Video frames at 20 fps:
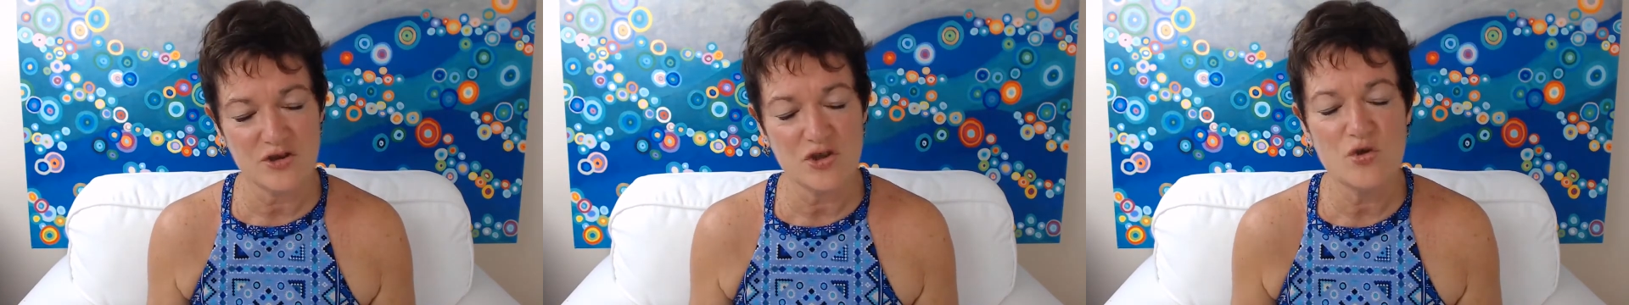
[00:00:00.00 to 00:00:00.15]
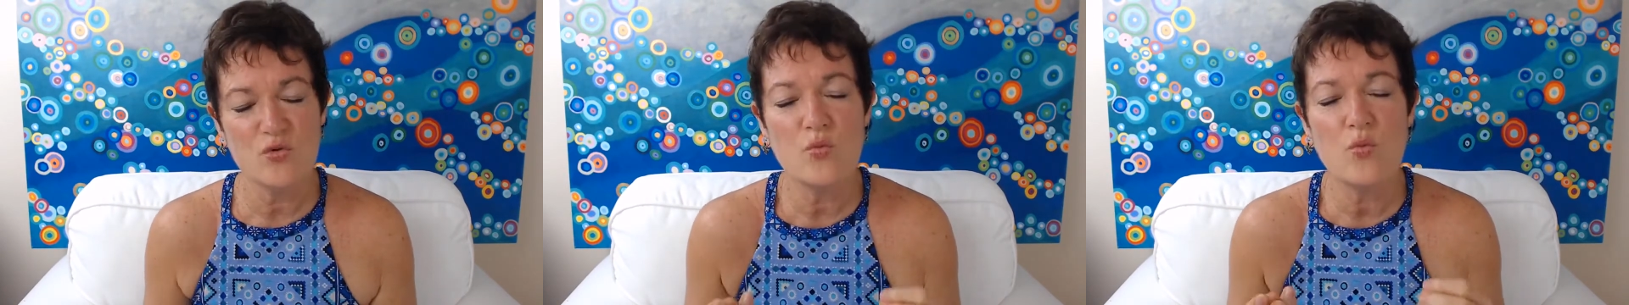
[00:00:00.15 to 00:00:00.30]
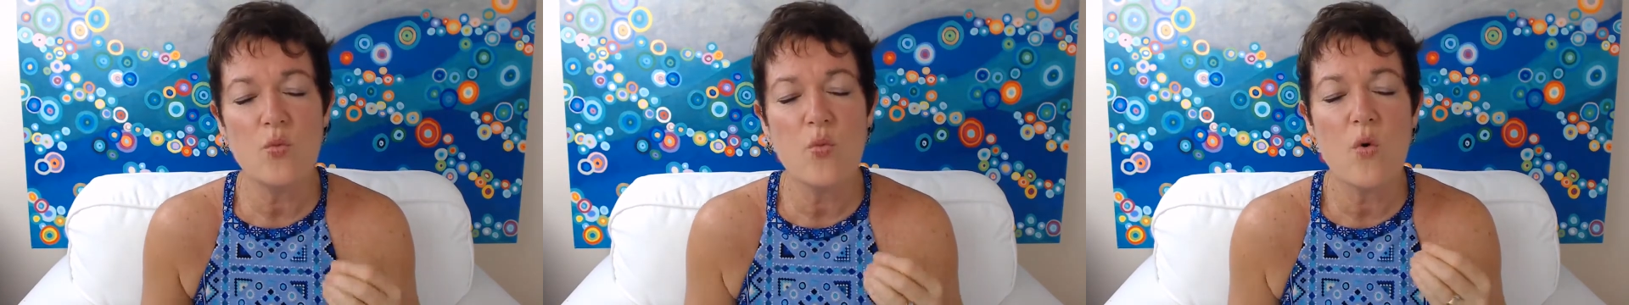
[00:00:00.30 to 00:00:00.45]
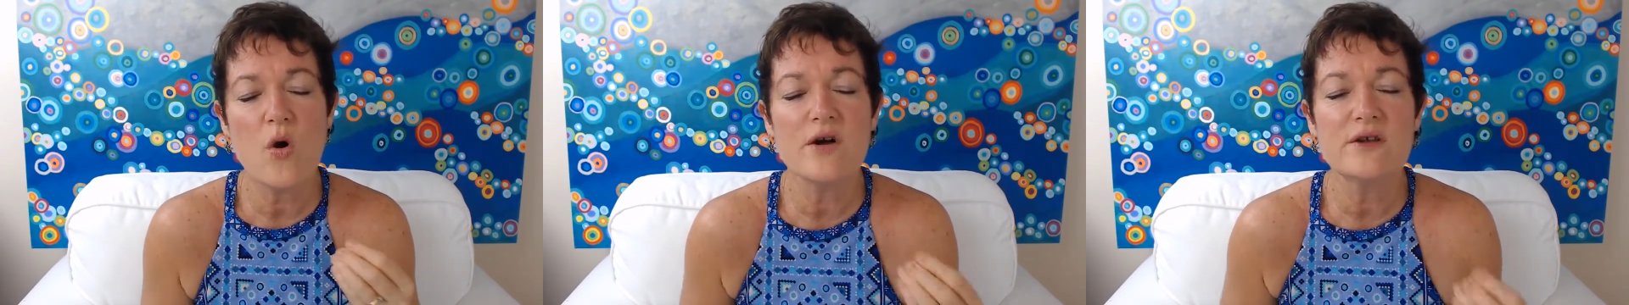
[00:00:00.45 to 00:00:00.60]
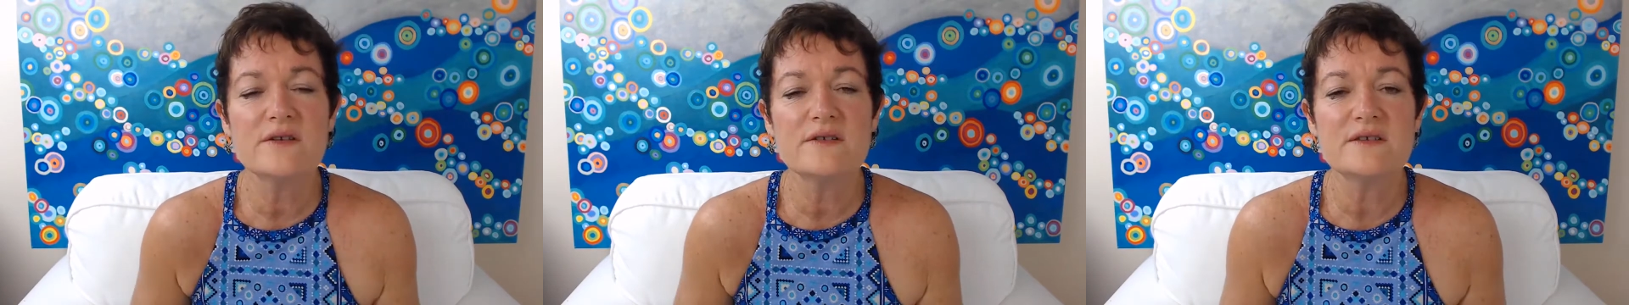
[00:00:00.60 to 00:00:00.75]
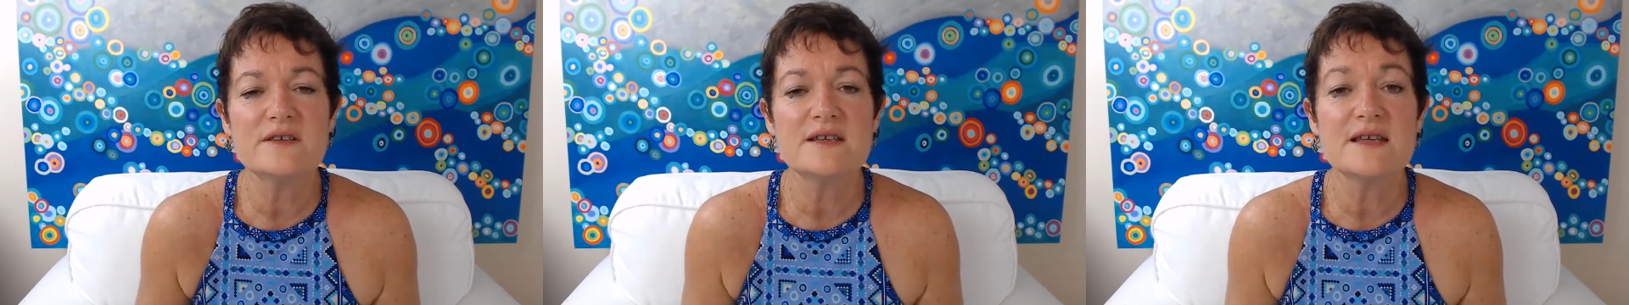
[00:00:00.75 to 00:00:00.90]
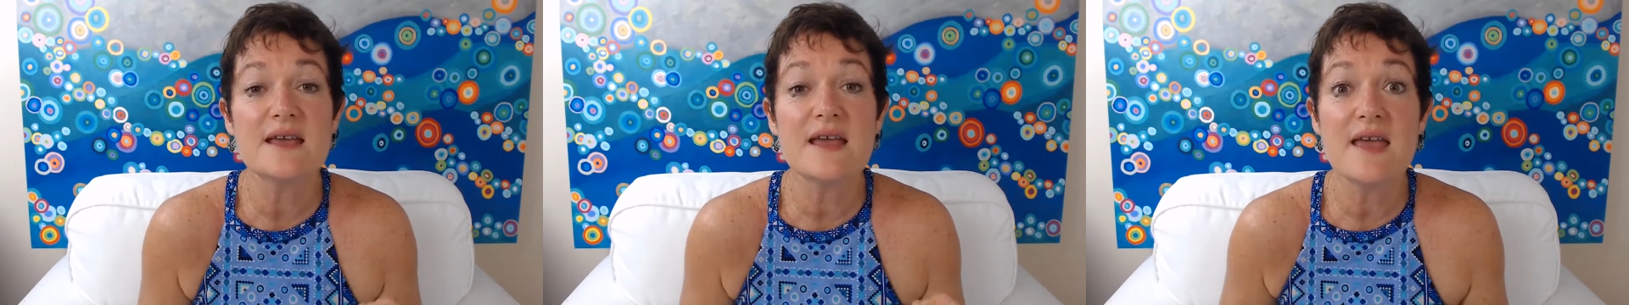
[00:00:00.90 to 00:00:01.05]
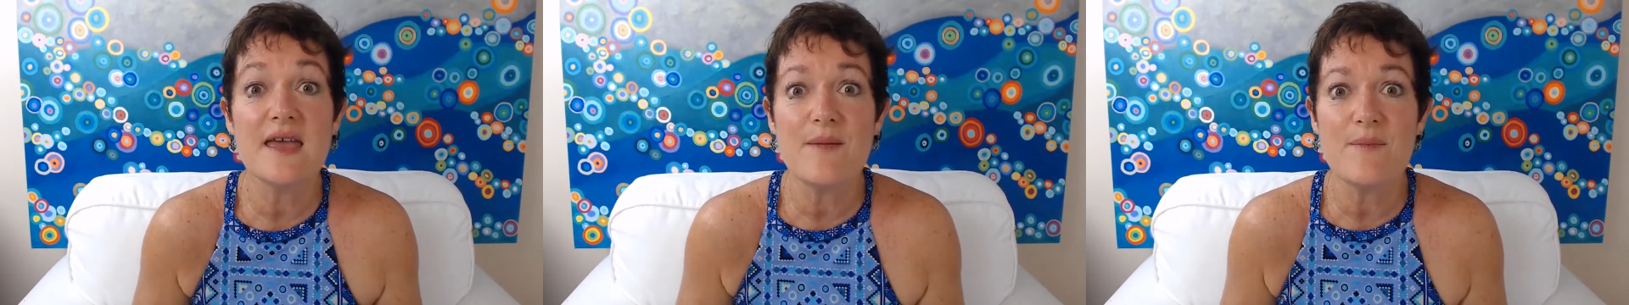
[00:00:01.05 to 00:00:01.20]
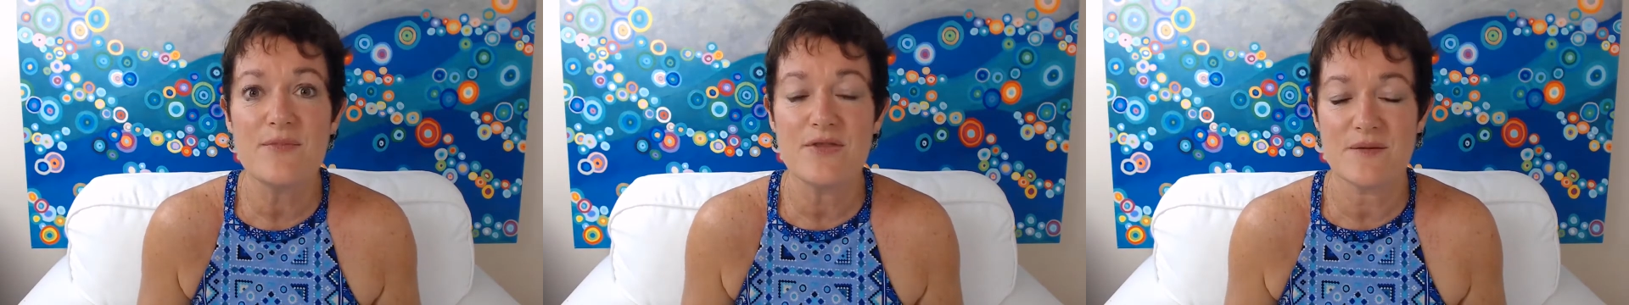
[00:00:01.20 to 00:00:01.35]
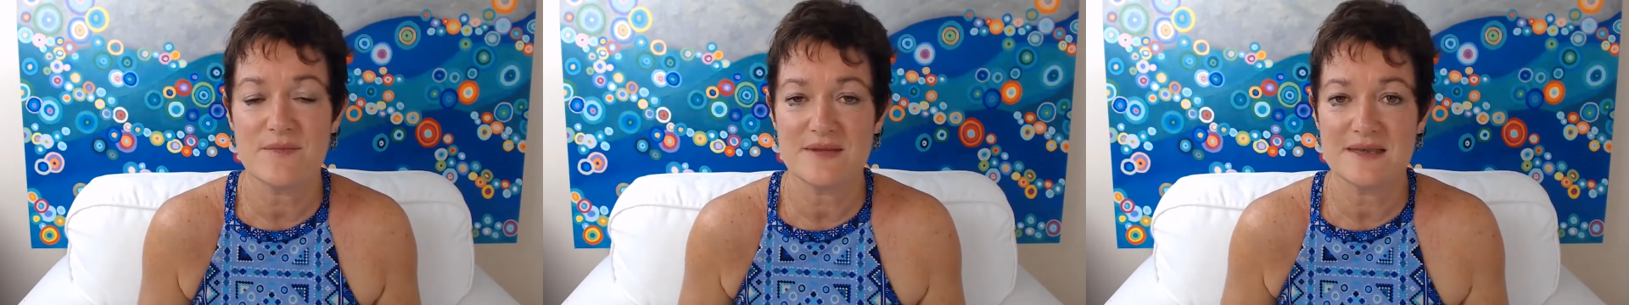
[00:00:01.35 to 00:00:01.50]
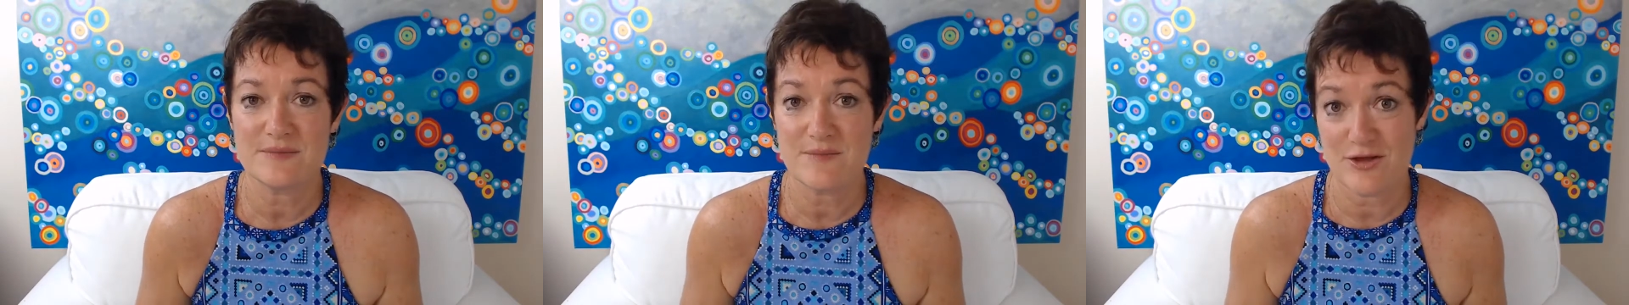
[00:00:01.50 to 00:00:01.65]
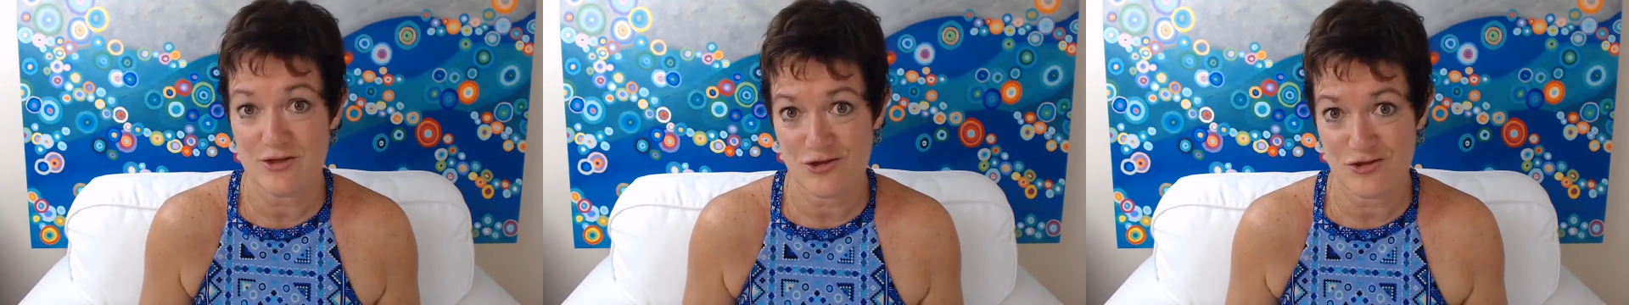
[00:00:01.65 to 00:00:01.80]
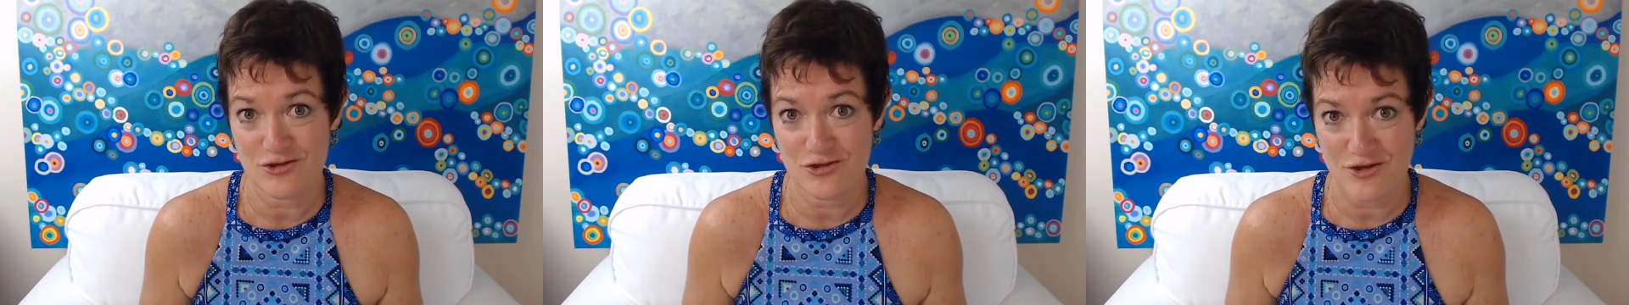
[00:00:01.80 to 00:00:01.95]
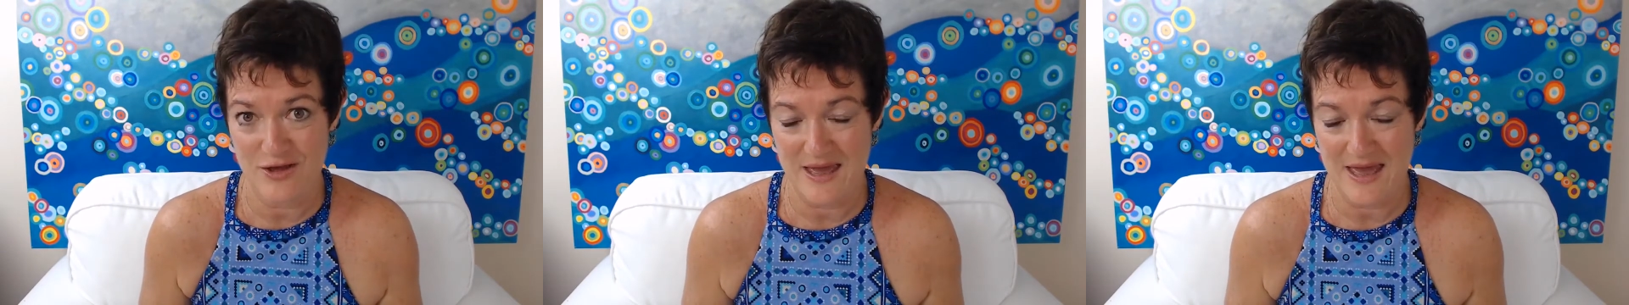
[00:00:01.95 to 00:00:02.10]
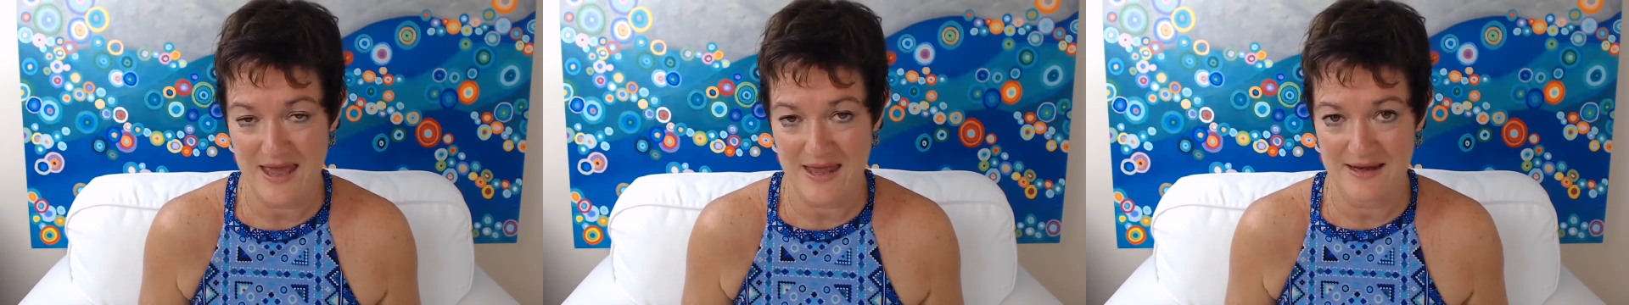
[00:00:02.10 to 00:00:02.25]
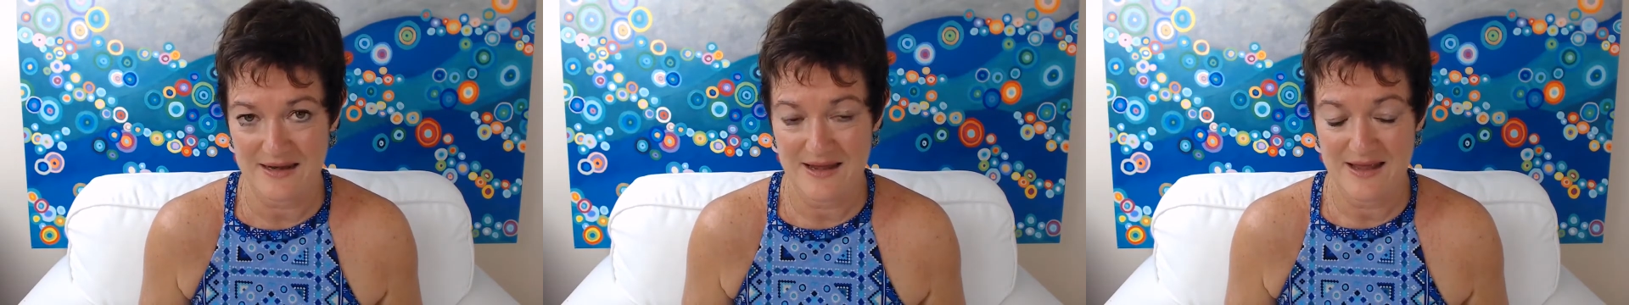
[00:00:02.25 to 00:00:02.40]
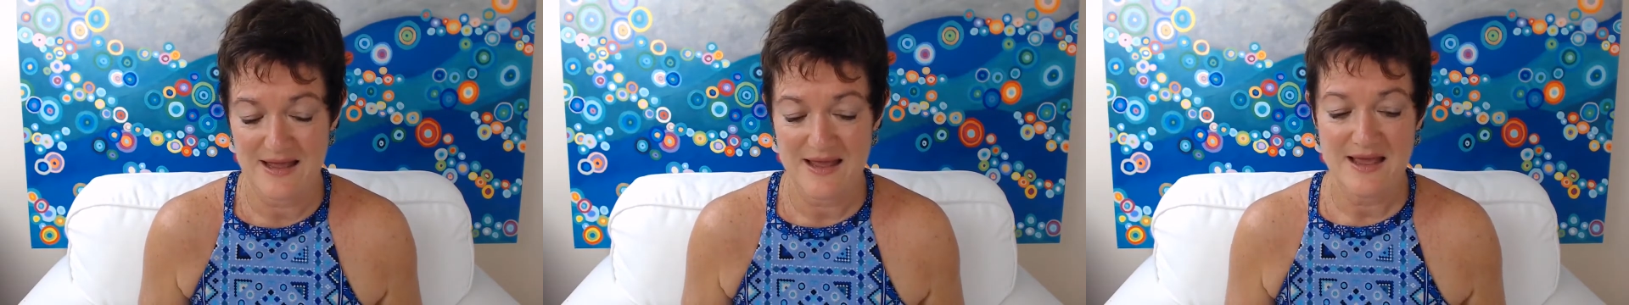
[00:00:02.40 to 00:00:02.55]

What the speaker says: You want to keep them as much as you can.